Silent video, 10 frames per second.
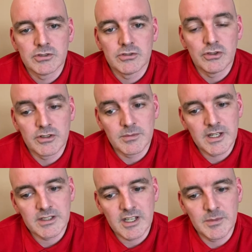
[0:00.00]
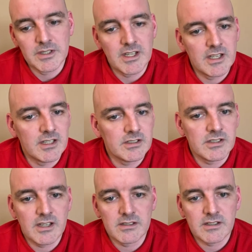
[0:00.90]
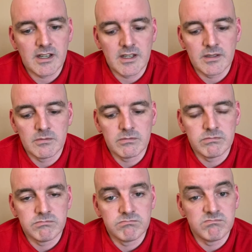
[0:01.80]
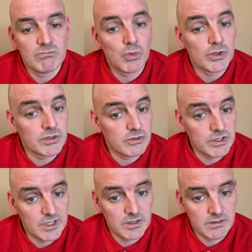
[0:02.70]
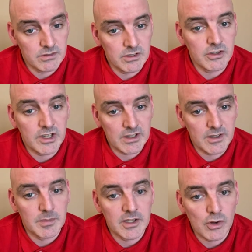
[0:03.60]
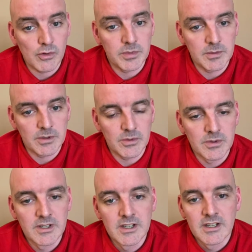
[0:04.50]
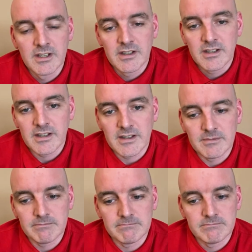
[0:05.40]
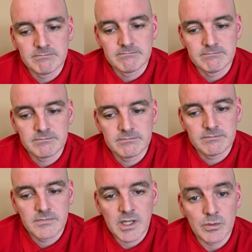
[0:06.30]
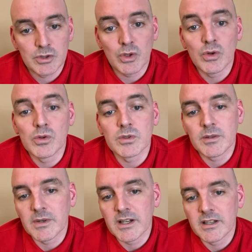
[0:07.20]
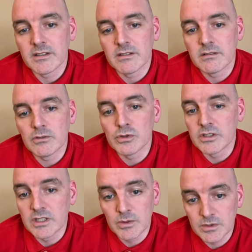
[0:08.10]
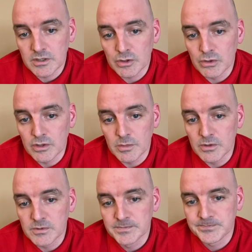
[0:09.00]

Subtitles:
During my time in the NHS, I wasn't treated greatly by all people. I was told that my OCD was incurable.